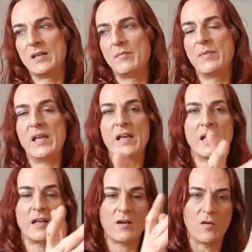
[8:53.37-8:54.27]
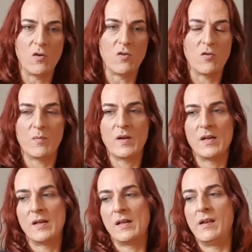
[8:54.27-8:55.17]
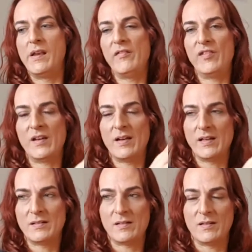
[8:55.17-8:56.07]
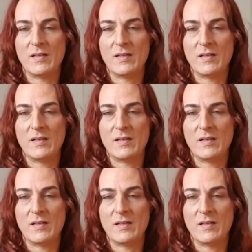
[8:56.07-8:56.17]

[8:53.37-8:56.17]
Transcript: being at home, living little,